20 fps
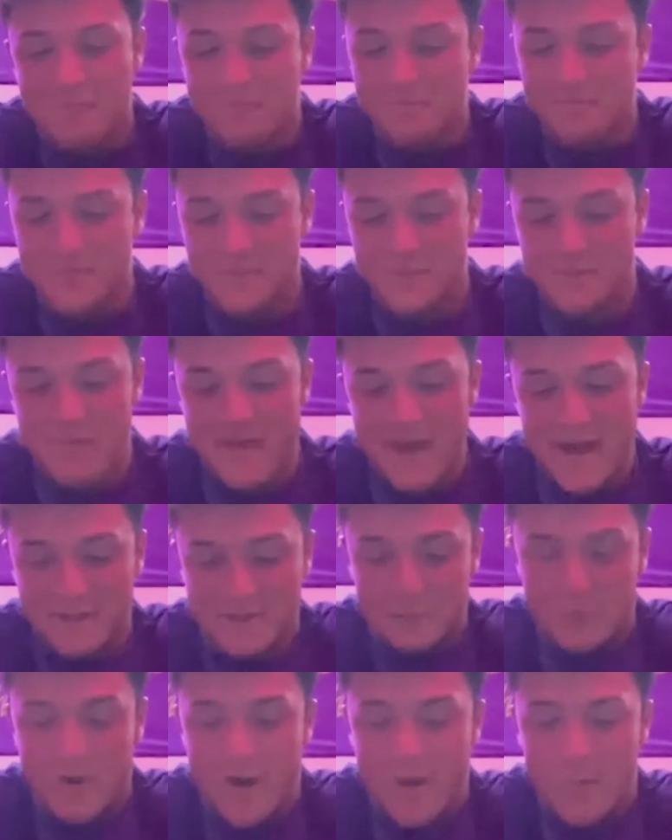just back
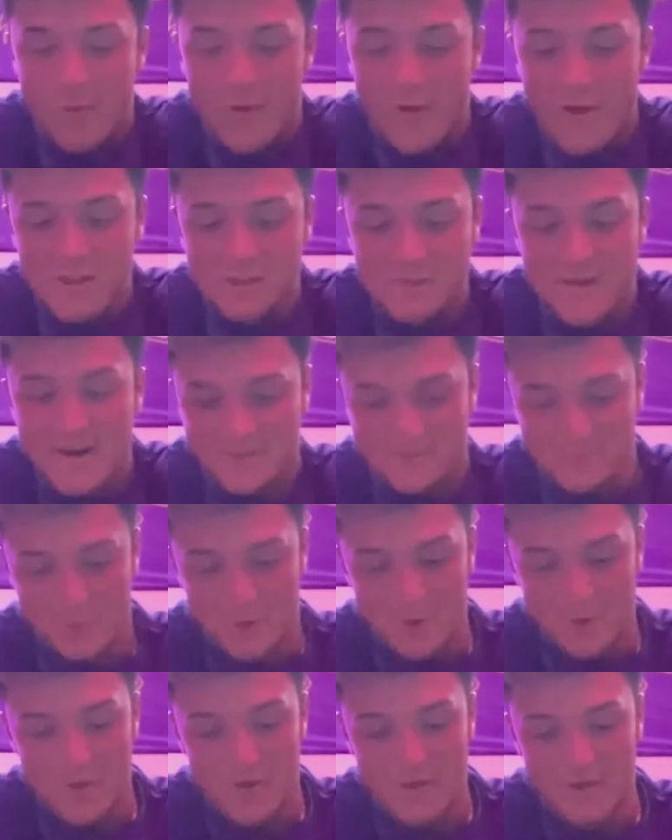to where I was, back to
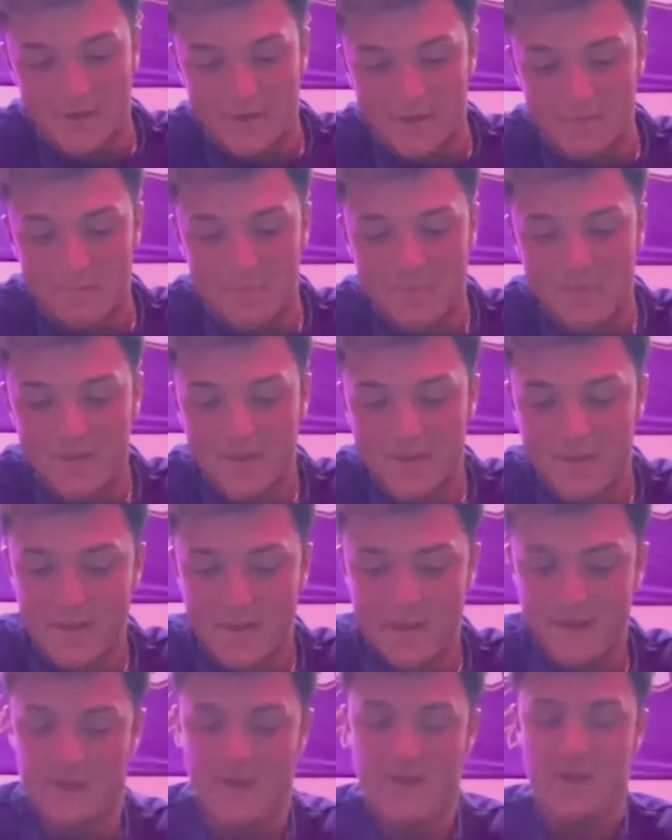work, and
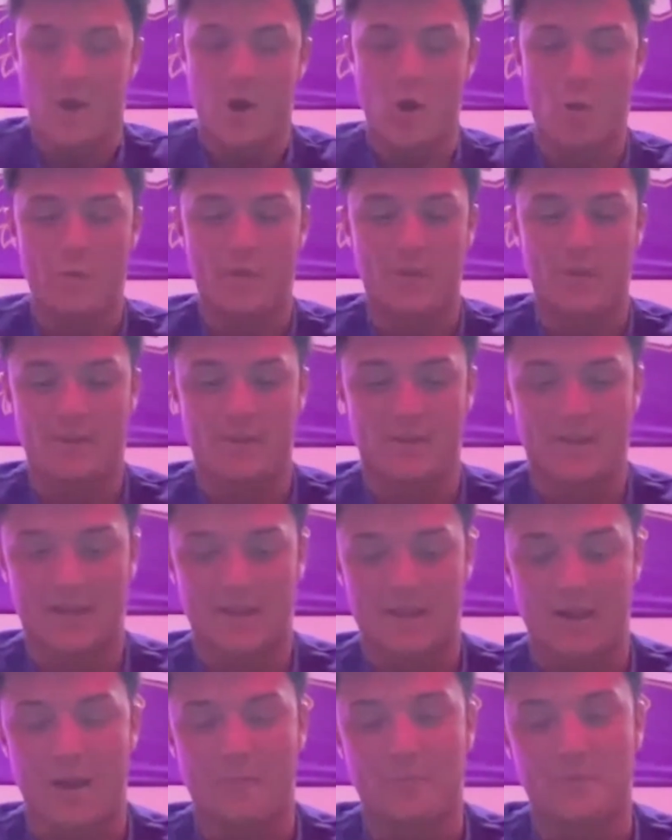hoping to
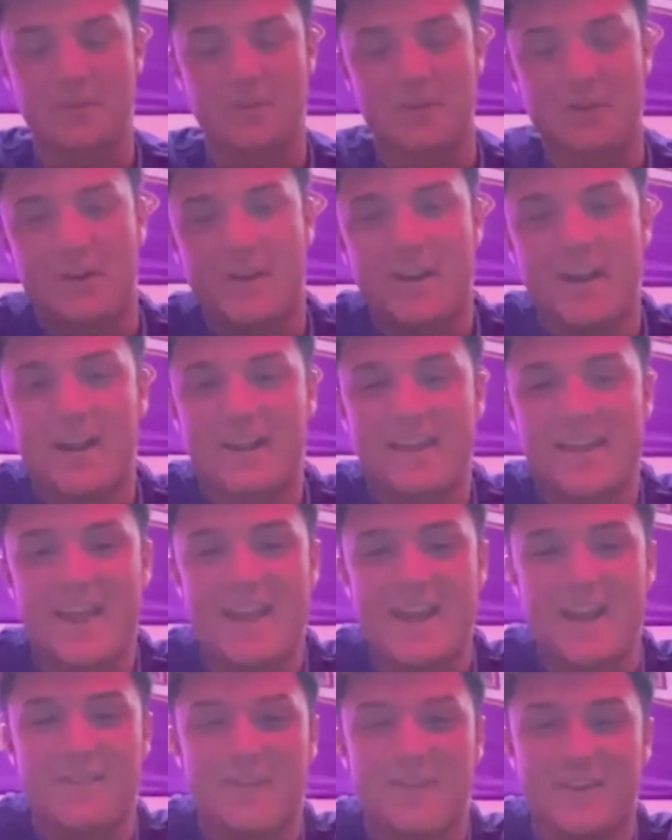get opportunity I
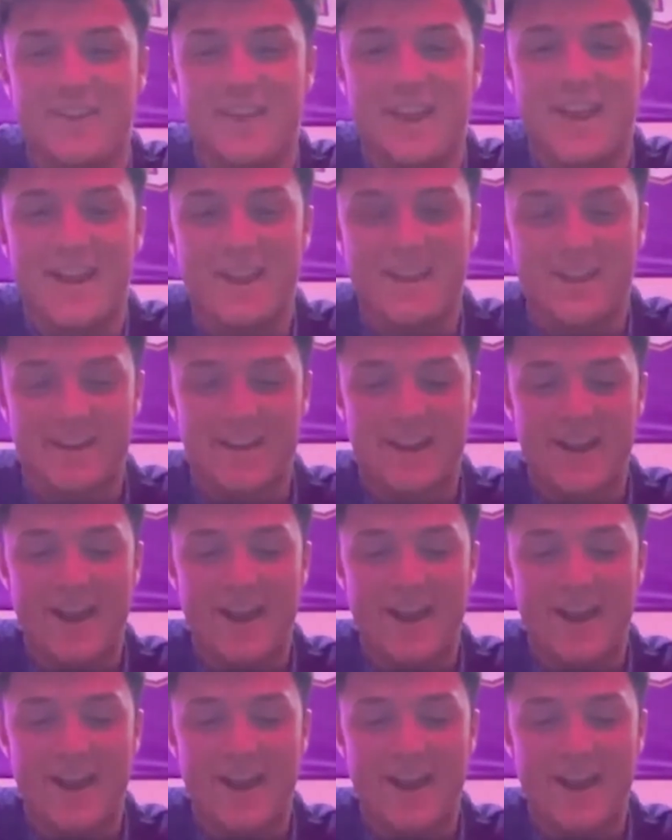can every day in and day